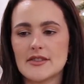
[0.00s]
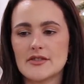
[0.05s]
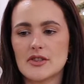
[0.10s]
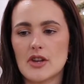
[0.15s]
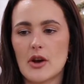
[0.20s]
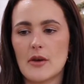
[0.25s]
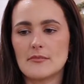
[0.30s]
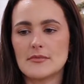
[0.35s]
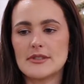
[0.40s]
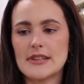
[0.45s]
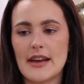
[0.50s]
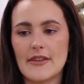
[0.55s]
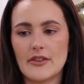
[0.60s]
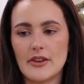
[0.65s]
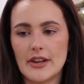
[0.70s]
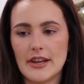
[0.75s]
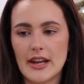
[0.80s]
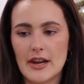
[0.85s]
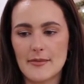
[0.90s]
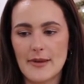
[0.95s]
so I'm
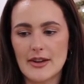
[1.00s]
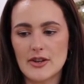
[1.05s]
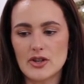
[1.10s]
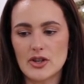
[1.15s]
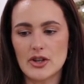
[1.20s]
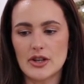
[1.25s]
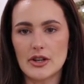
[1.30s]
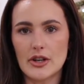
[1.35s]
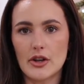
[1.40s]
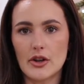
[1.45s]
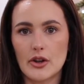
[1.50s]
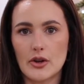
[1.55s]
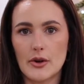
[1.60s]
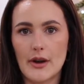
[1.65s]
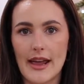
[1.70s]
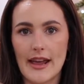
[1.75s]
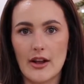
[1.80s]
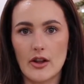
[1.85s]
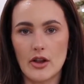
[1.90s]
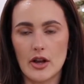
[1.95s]
definitely gonna make sure to include
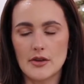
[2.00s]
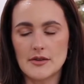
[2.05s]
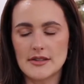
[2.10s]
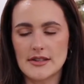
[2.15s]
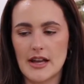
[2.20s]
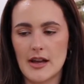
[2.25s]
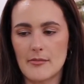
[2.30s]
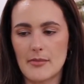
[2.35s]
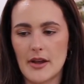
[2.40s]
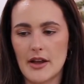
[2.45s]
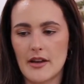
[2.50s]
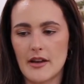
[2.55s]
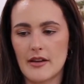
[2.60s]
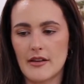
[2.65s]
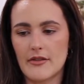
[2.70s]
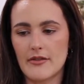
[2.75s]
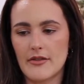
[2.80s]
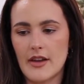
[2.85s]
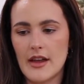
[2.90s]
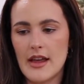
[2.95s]
a close-up
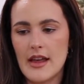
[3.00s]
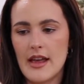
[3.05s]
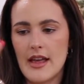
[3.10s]
of